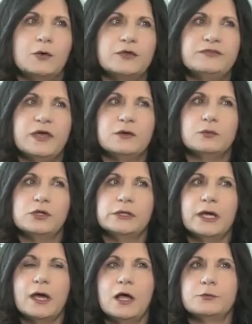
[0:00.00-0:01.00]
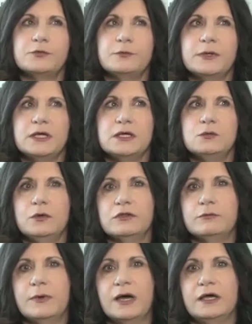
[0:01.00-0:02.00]
would say it really helped me
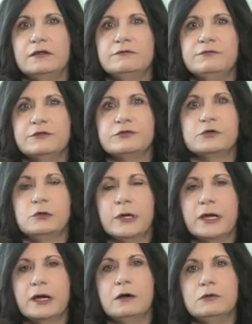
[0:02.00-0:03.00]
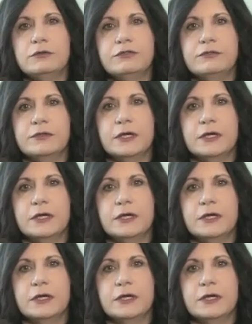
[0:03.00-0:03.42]
with my physical health.